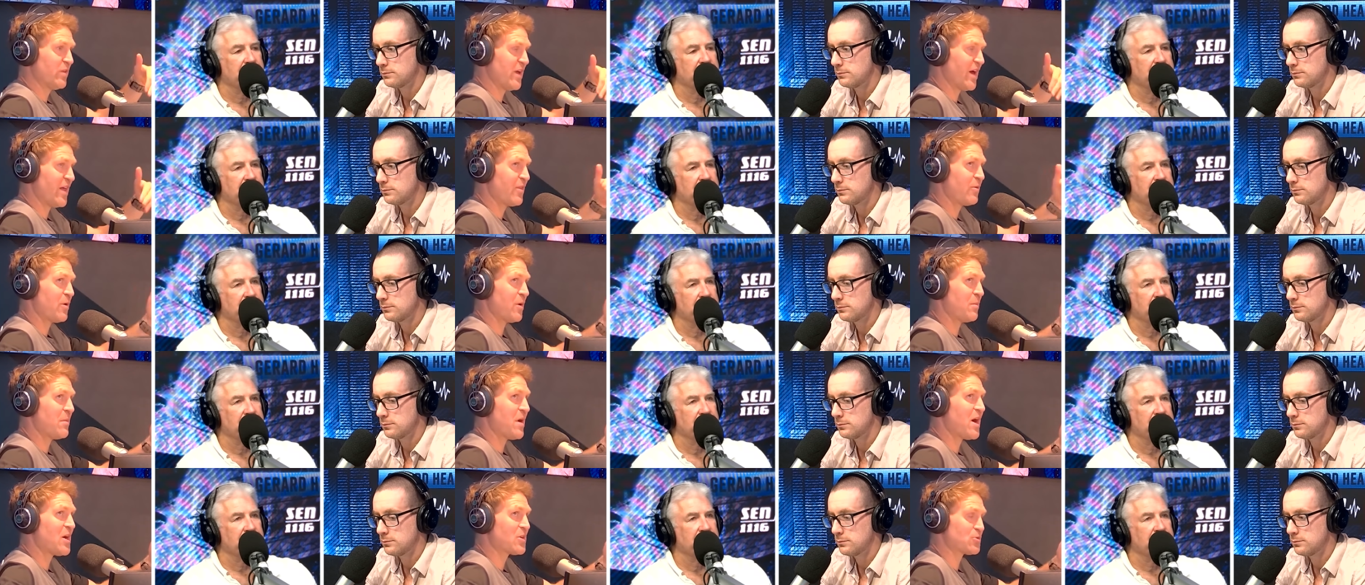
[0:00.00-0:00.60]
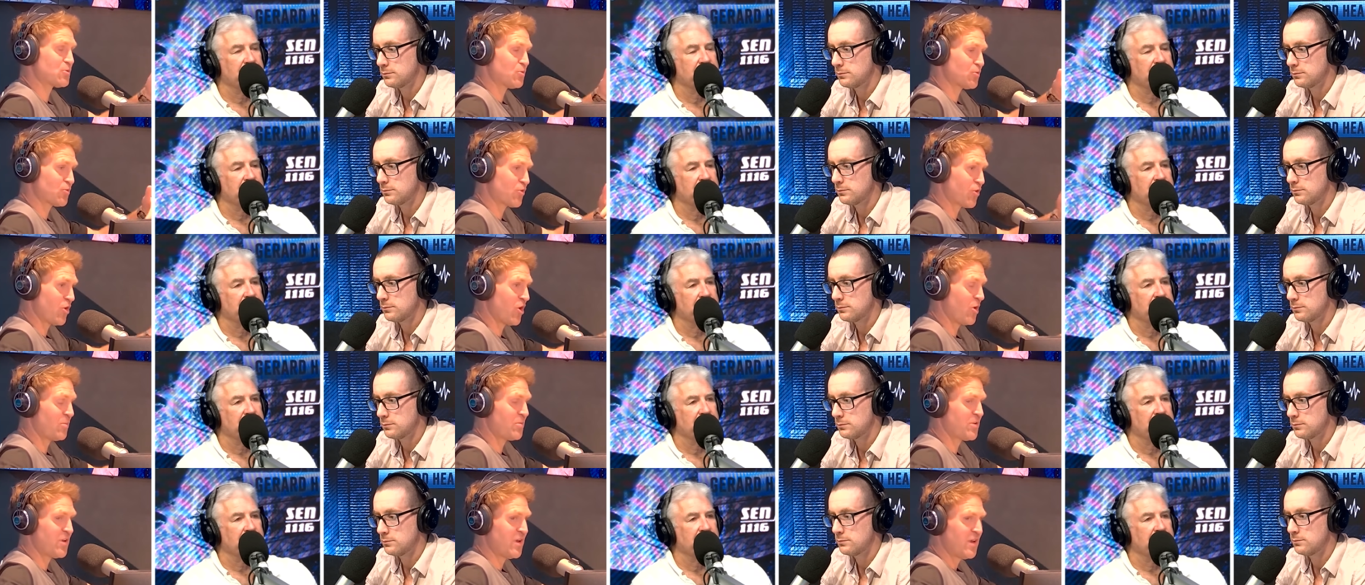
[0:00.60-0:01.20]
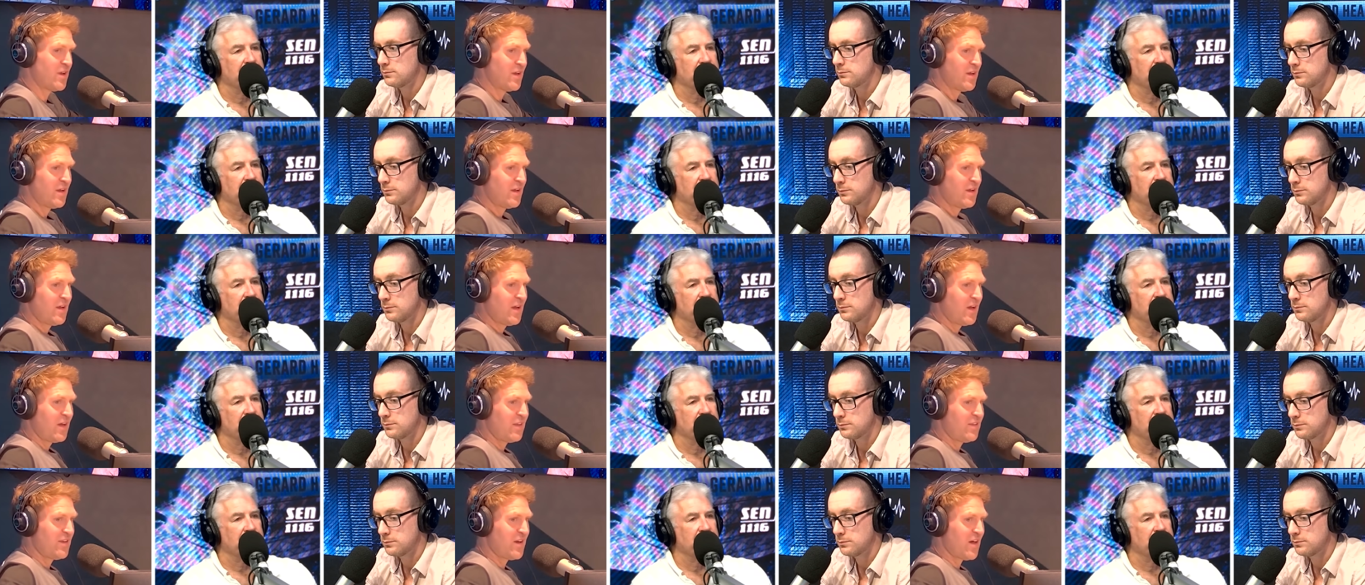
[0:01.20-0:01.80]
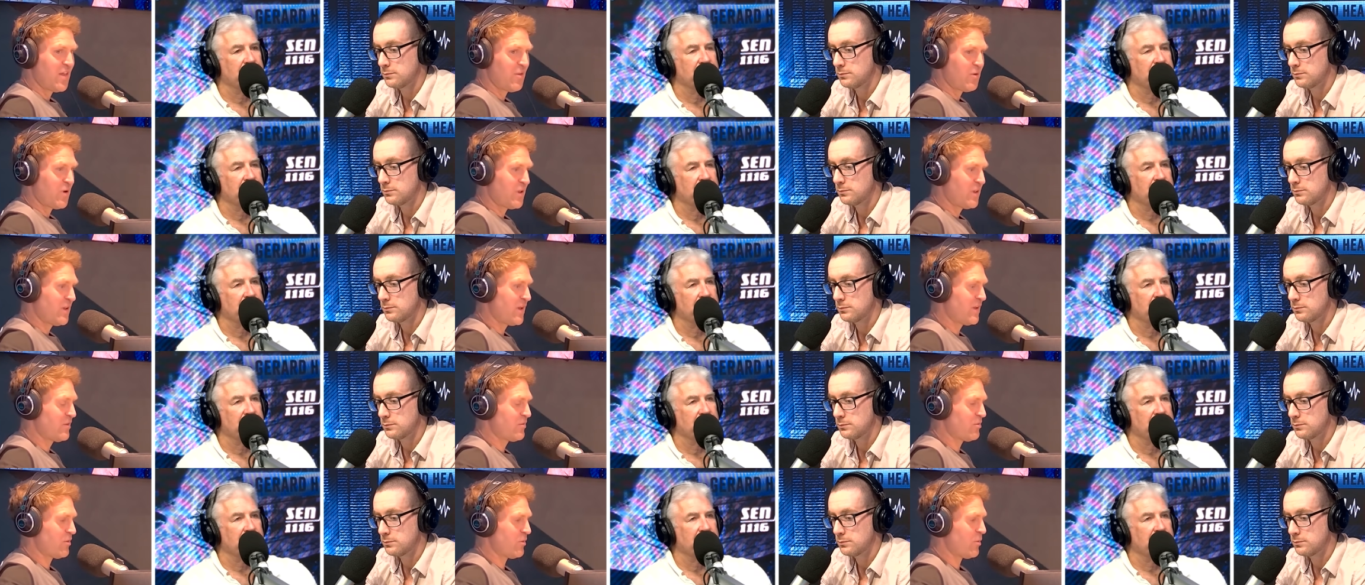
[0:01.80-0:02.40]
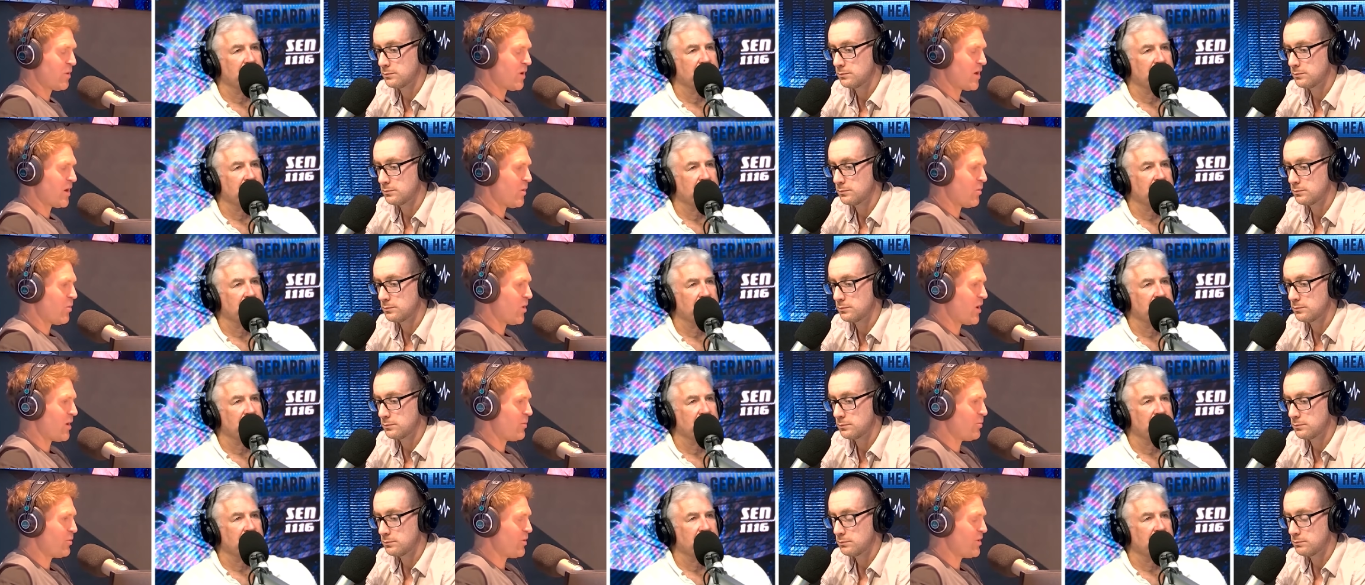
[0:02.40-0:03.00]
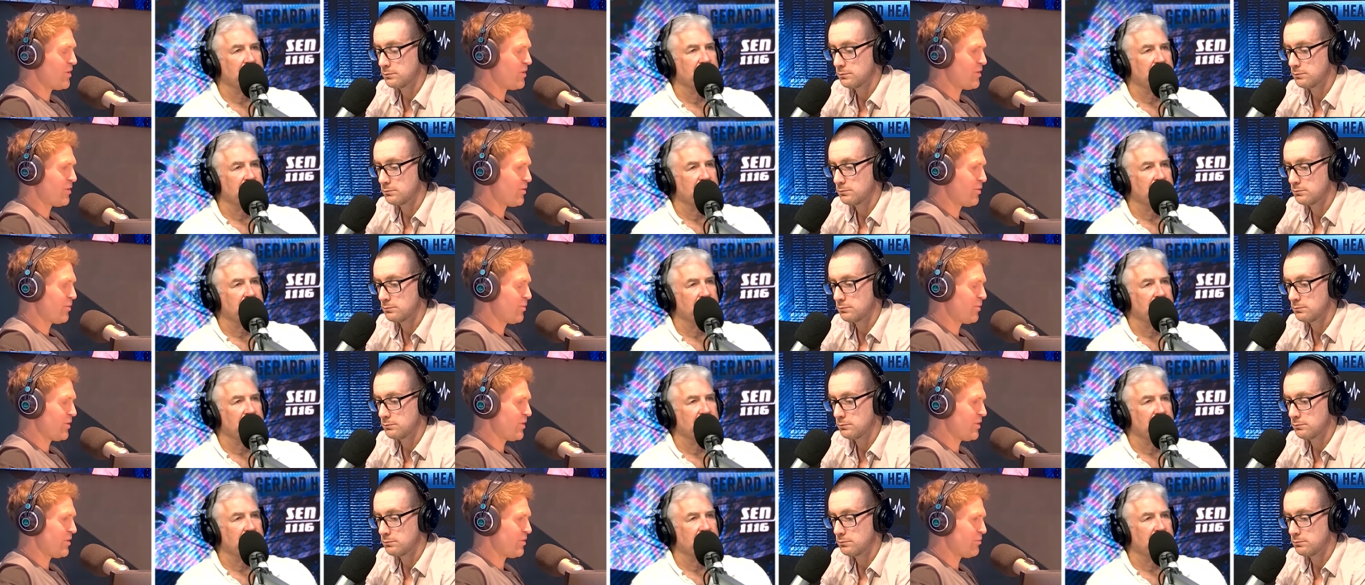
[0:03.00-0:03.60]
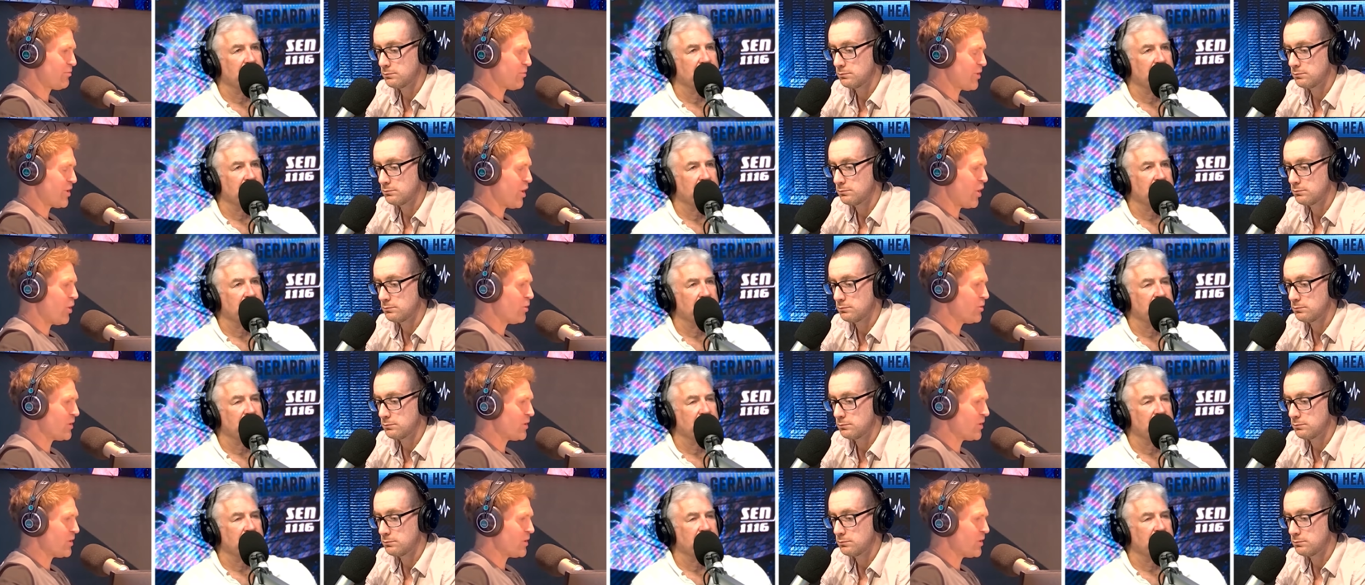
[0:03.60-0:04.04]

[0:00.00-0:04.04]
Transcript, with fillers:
Speaker 1: The other one Marshall dropped, and the other one led to a one on one with with